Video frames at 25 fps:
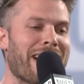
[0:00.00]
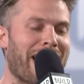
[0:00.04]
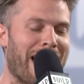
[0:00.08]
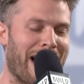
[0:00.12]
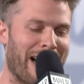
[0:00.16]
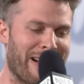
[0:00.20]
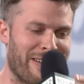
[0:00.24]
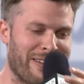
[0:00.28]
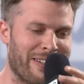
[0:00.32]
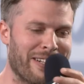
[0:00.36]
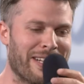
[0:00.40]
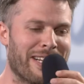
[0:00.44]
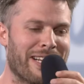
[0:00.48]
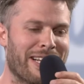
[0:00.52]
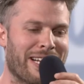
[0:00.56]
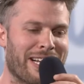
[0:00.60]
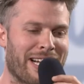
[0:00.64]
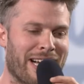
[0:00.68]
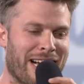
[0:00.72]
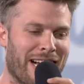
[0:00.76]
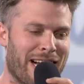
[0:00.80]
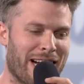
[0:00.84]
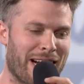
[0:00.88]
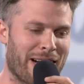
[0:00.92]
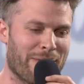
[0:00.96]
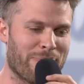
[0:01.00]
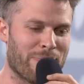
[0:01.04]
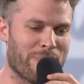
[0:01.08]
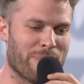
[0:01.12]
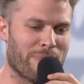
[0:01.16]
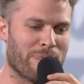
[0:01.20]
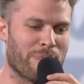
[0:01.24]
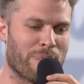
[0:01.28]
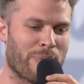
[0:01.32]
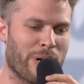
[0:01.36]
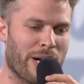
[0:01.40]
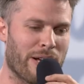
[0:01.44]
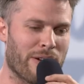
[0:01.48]
Yeah.
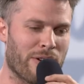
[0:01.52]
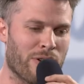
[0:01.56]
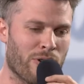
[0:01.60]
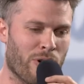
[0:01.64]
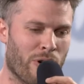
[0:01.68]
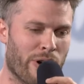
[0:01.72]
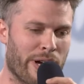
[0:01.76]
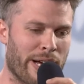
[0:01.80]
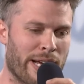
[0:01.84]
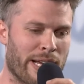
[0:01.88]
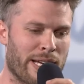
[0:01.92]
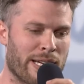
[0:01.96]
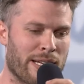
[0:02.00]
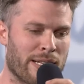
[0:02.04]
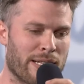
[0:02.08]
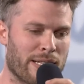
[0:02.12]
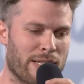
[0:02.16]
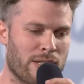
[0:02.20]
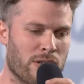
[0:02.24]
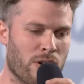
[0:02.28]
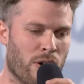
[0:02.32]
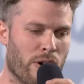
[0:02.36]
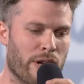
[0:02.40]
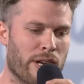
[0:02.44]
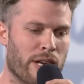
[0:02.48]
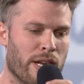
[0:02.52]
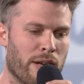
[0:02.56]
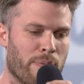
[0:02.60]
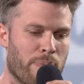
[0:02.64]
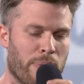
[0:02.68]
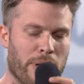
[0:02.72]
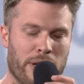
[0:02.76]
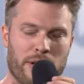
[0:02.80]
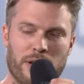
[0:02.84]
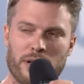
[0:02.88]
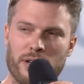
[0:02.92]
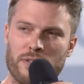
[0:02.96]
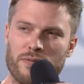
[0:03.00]
But not in the
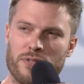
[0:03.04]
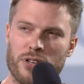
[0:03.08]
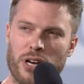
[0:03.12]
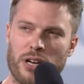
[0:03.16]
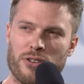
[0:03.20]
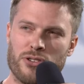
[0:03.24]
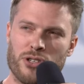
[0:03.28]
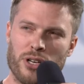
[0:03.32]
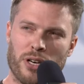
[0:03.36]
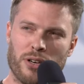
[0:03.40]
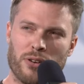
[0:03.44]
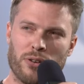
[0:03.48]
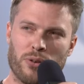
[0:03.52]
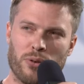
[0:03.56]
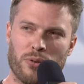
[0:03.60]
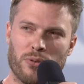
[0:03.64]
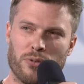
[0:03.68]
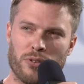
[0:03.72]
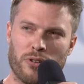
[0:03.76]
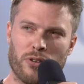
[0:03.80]
opinion of Jake Gyllenhaal,